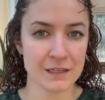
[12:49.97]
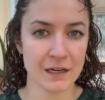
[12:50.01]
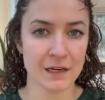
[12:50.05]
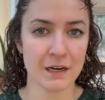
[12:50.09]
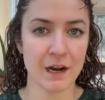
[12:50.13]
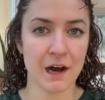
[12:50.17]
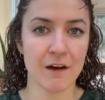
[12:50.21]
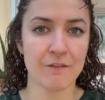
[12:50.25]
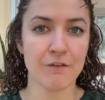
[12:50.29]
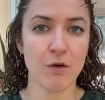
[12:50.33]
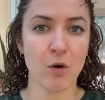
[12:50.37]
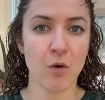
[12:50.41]

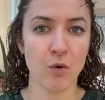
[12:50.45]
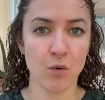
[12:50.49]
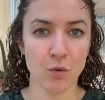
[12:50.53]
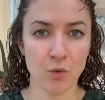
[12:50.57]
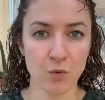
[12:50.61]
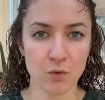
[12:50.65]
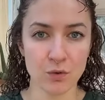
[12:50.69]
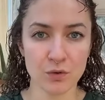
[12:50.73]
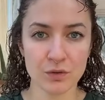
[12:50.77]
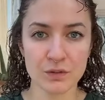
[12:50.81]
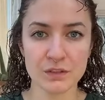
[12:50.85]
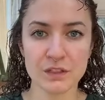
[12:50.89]
enough
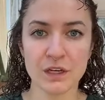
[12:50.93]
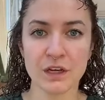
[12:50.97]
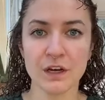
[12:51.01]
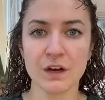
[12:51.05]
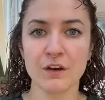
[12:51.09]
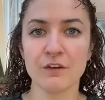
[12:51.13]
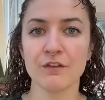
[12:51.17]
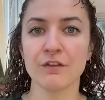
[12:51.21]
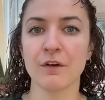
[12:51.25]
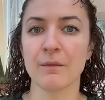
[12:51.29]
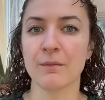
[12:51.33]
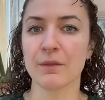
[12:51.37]
hold
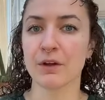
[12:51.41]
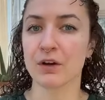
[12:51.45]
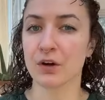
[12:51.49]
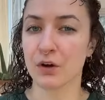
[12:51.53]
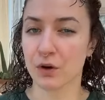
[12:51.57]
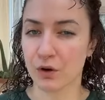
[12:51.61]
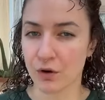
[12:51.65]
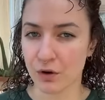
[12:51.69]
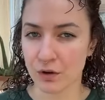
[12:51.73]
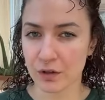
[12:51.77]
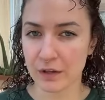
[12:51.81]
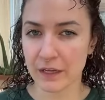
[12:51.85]
from the
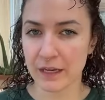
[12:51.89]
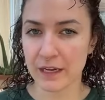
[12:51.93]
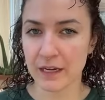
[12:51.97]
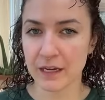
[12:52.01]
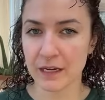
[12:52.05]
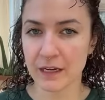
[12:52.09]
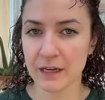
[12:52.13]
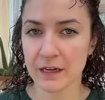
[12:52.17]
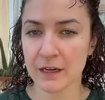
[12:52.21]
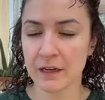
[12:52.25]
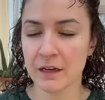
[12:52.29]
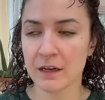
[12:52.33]

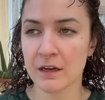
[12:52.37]
Curly